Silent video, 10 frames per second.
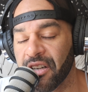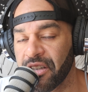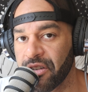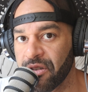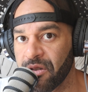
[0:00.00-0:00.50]
Or
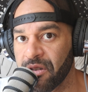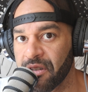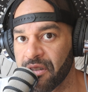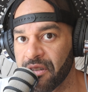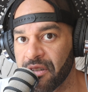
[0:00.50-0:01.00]
are
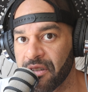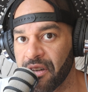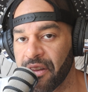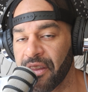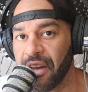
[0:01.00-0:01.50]
you
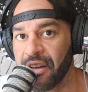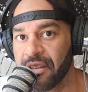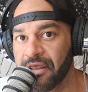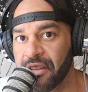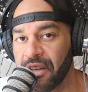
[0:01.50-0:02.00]
on that